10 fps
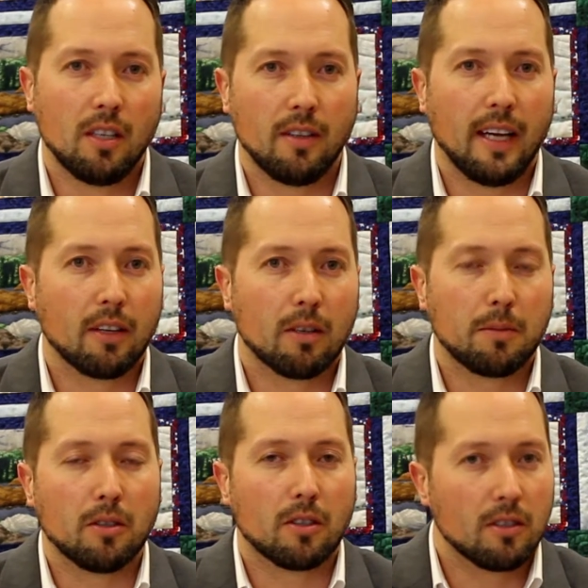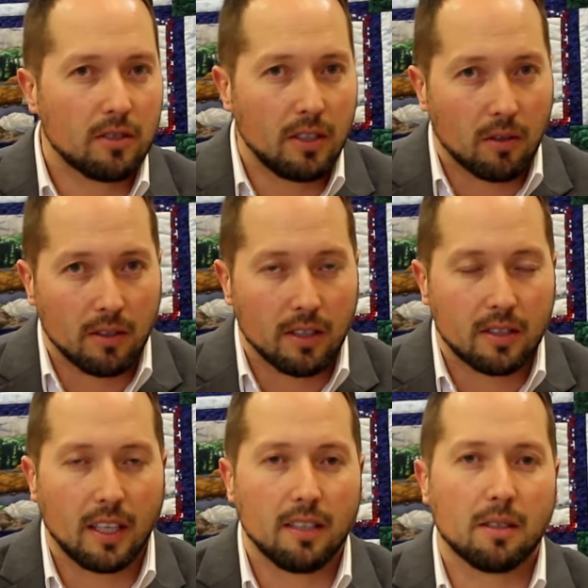that cryptocurrency, or in
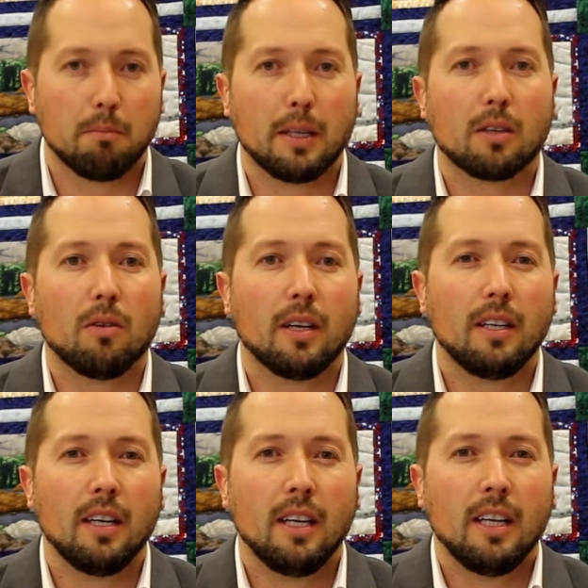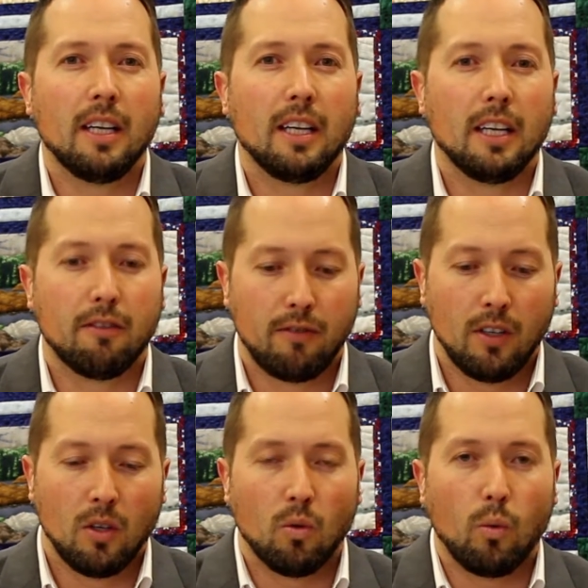this case a Bitcoin,
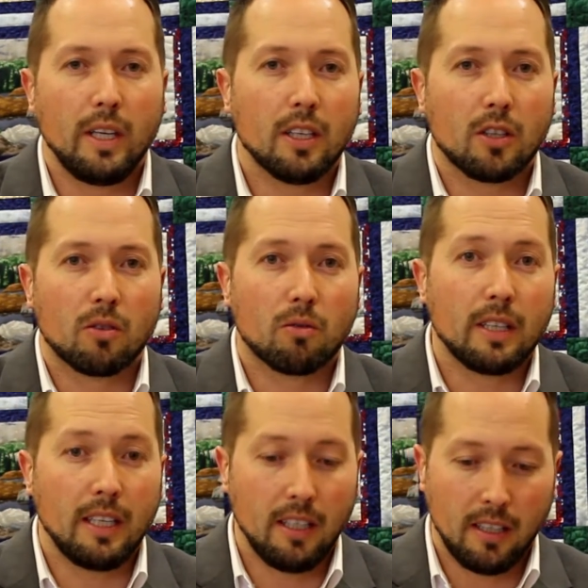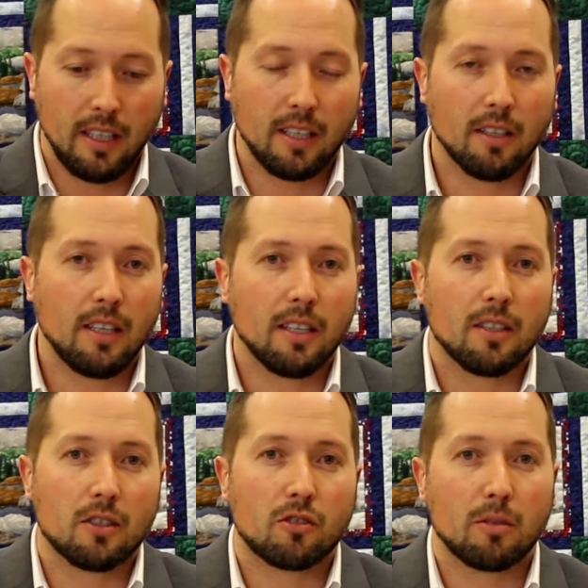if we agree in
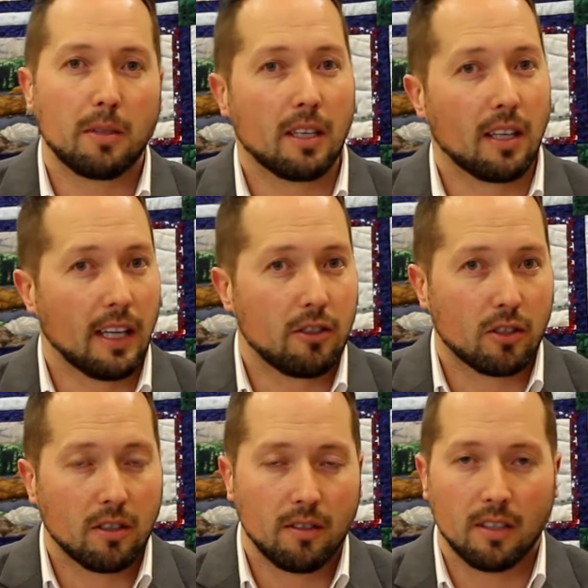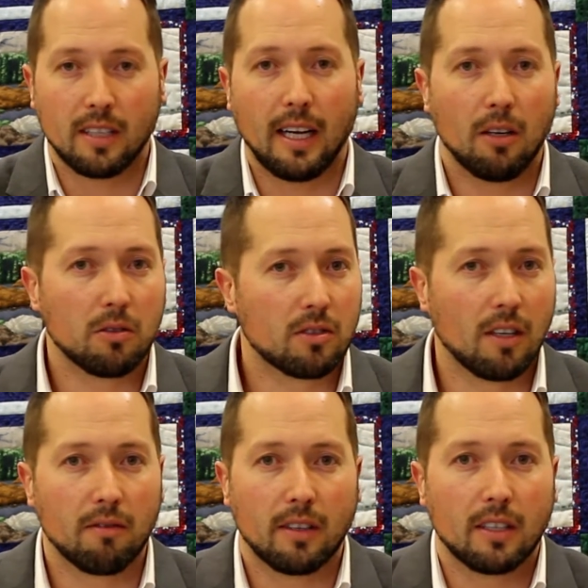a distributed ledger that's housed
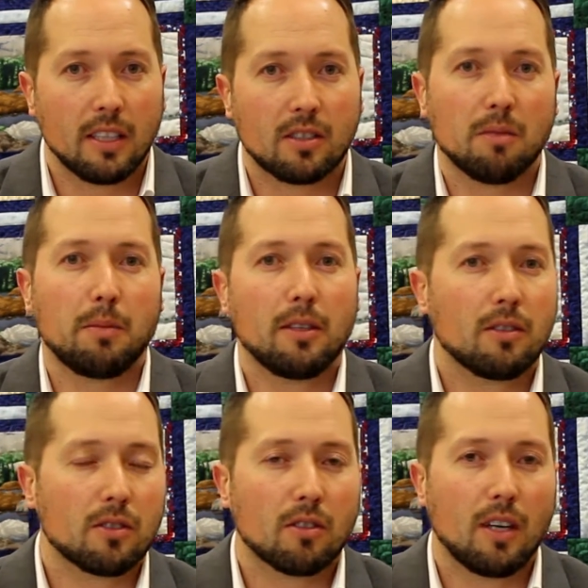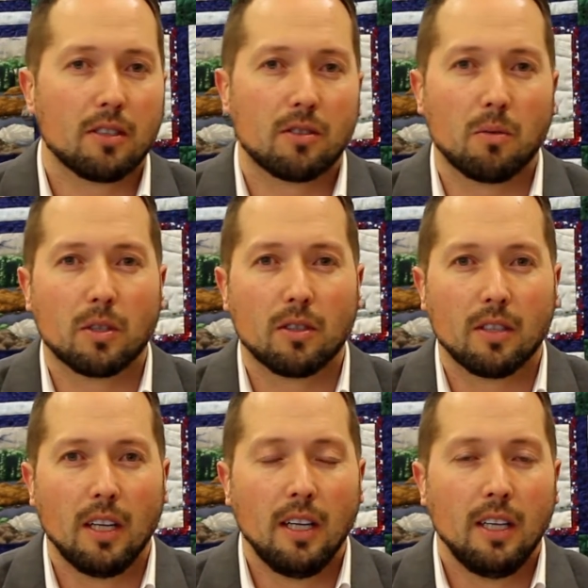on various computers across the
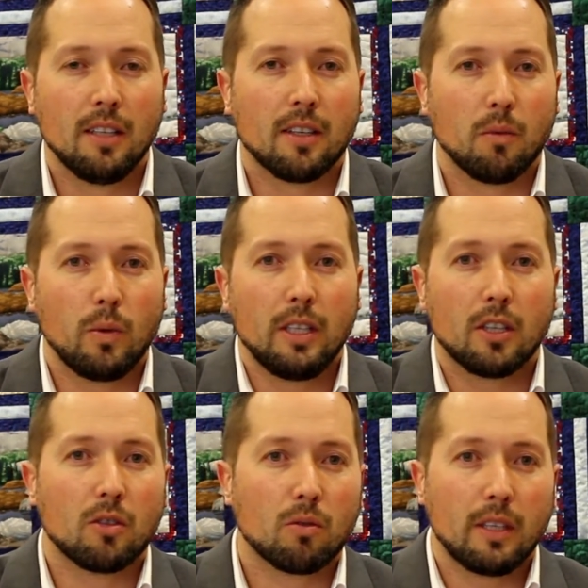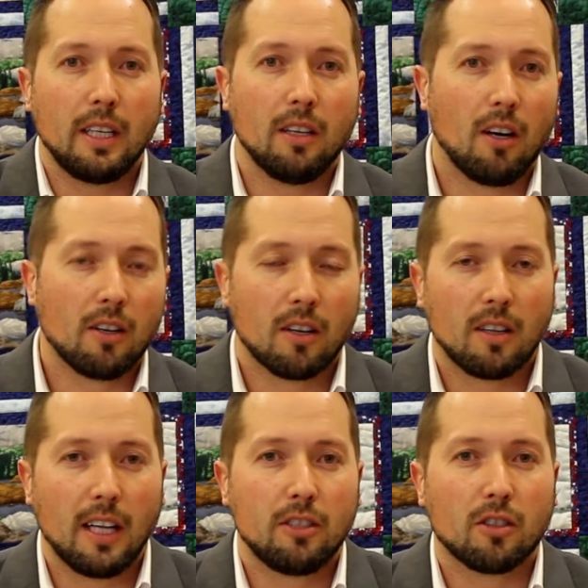world, that we agree on our
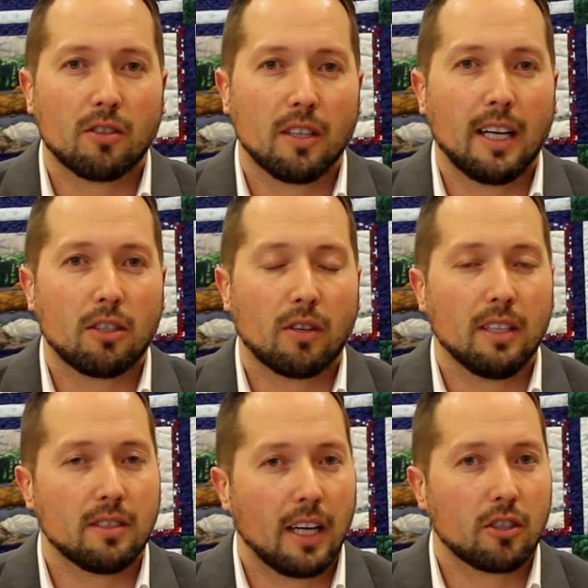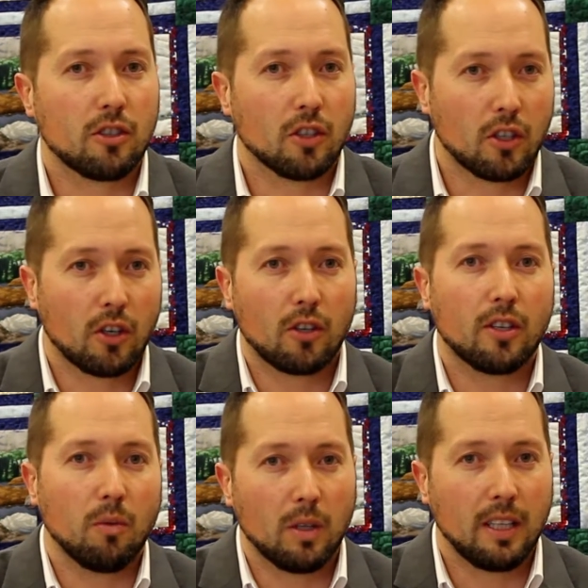ledger that transaction
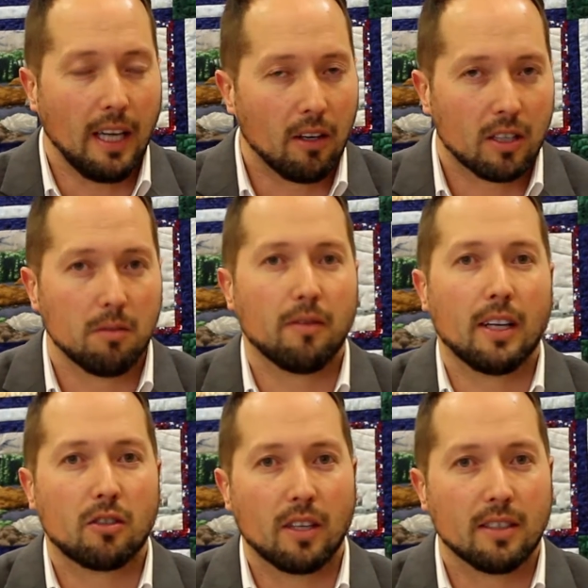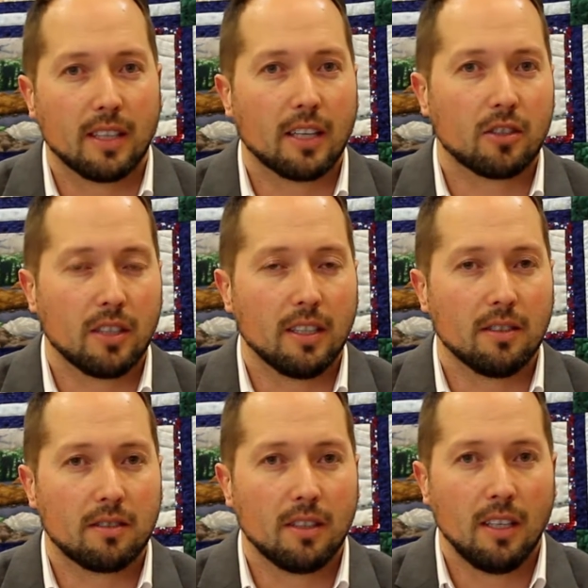occurred and what the outcome of that transaction
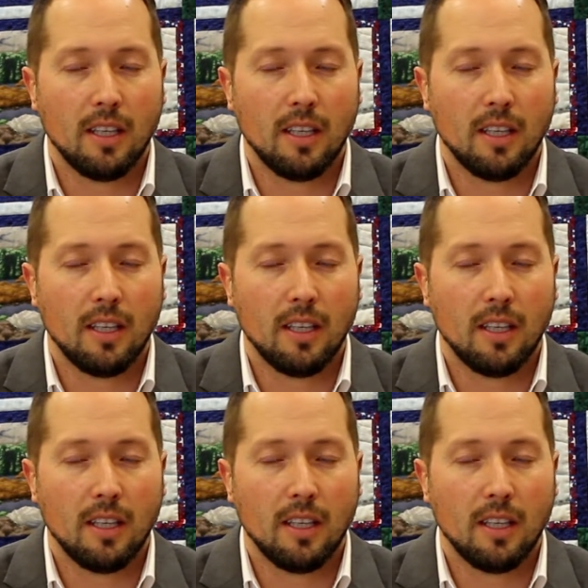is.